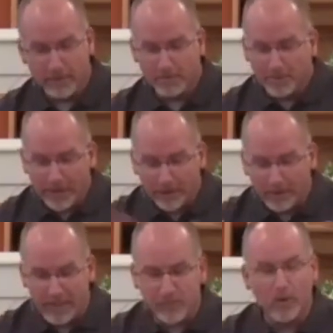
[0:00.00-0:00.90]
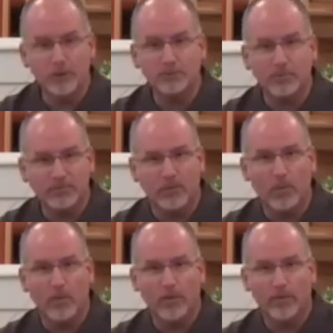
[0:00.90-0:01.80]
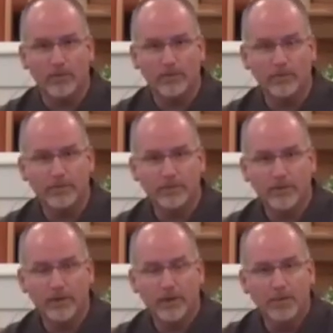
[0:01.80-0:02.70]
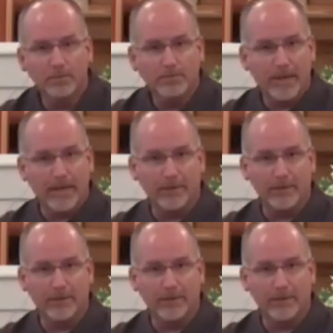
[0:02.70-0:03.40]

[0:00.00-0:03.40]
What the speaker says: better than he was before, better,